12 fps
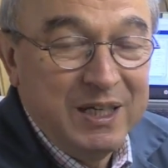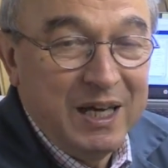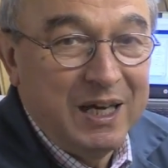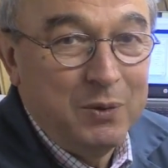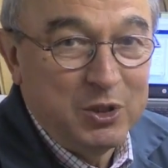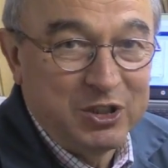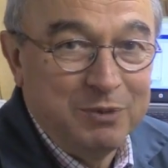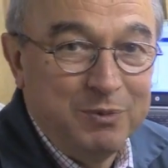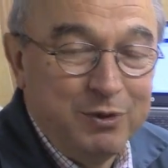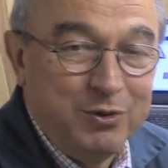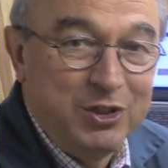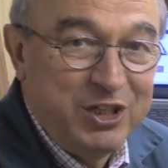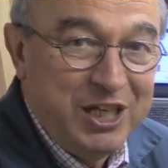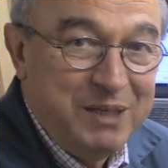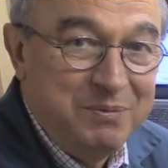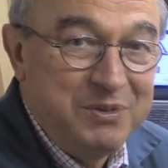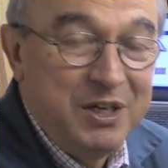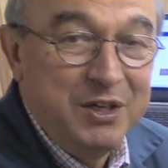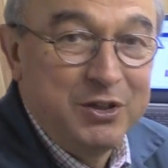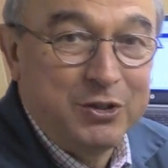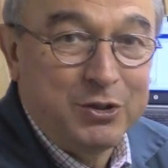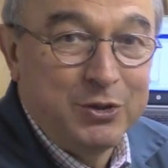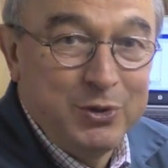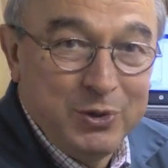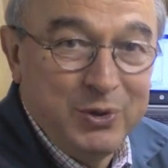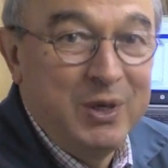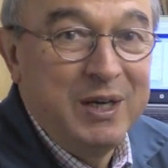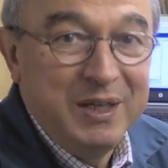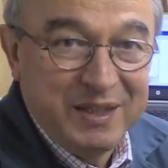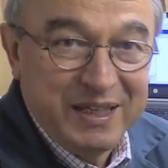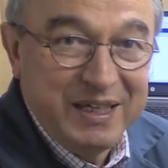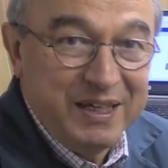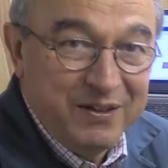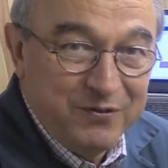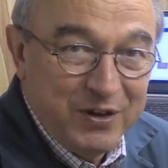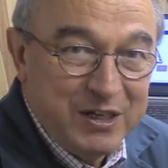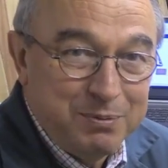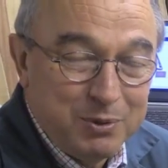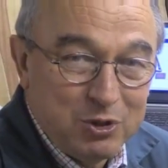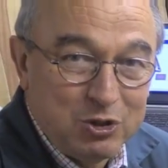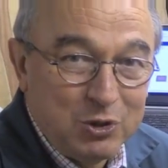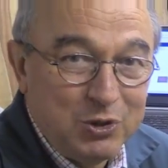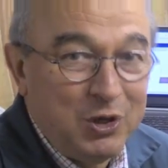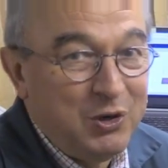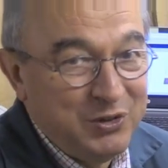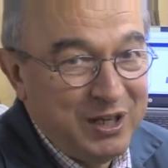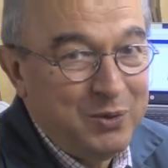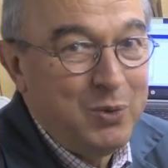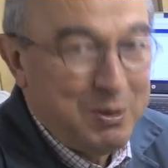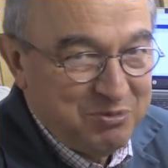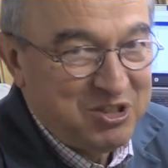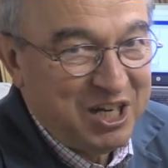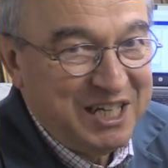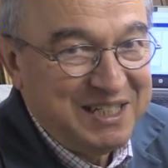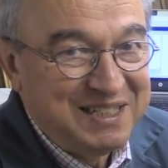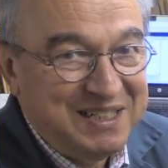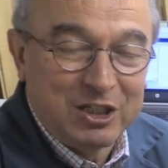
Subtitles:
which can be redeemed through the Inventables store on their website.